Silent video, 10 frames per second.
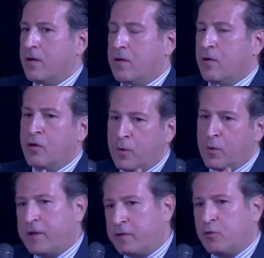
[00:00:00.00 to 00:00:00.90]
All
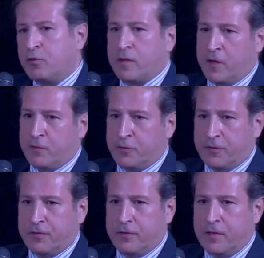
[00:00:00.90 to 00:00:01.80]
what I talked about
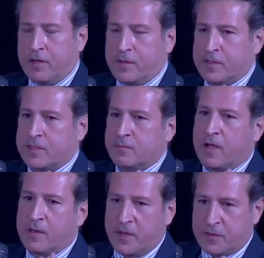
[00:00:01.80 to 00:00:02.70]
it, really, this is
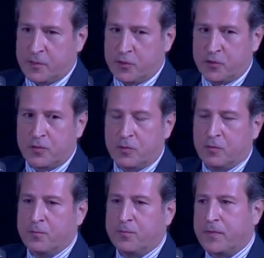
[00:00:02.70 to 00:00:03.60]
my message, you
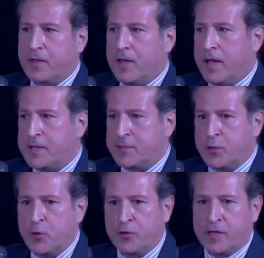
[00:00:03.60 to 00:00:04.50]
know. As
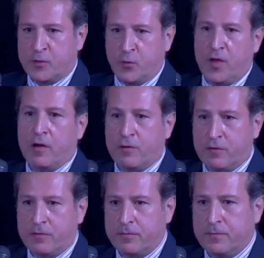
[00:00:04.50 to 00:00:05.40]
hurt as we are,
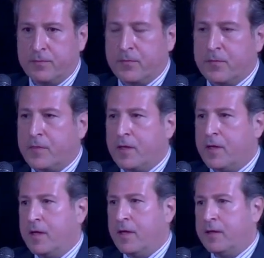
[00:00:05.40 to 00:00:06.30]

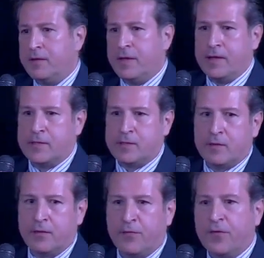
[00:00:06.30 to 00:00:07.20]
and as
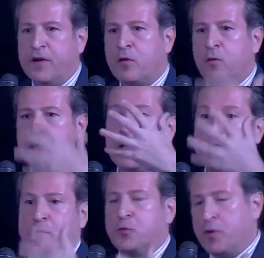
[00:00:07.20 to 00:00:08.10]
far away
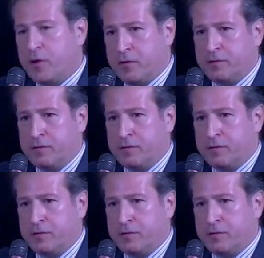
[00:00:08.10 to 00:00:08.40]
as you are,